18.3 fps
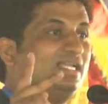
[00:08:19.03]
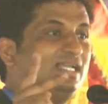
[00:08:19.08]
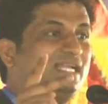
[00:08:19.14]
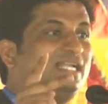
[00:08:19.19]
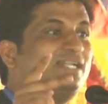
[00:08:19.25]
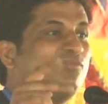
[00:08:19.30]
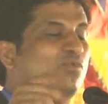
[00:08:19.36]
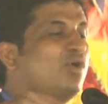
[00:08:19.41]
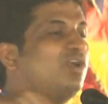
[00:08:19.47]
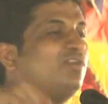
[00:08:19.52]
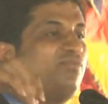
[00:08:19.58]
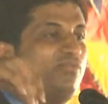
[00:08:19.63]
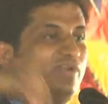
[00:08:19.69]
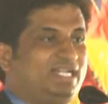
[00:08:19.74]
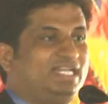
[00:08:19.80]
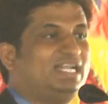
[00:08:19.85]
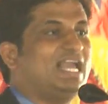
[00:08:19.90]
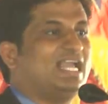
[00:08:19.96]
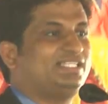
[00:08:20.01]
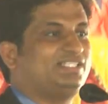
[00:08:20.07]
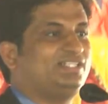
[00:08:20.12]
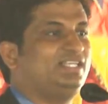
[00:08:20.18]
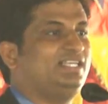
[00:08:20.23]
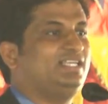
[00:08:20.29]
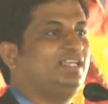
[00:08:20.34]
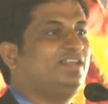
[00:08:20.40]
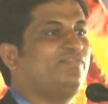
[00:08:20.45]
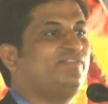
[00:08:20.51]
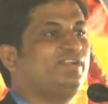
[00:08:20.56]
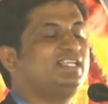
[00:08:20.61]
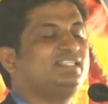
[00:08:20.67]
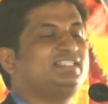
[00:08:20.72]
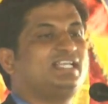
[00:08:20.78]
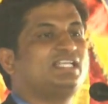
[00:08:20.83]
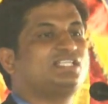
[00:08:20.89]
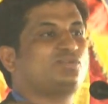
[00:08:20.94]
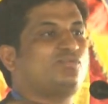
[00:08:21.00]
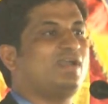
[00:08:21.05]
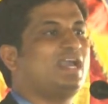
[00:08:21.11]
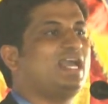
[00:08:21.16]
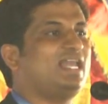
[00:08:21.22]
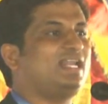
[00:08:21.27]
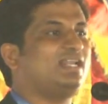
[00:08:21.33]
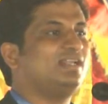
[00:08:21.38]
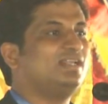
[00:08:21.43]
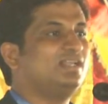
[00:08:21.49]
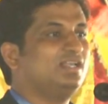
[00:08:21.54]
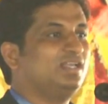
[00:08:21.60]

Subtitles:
it won't fit in actually. If it is a square,